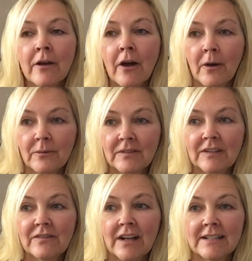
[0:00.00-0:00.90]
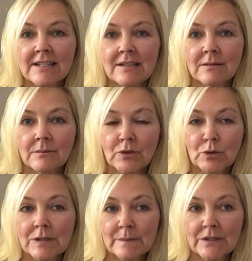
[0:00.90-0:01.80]
Hopefully find some
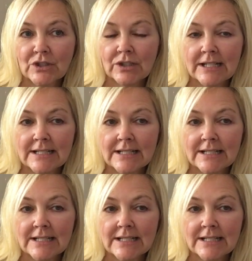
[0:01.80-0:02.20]
Christmas goodies,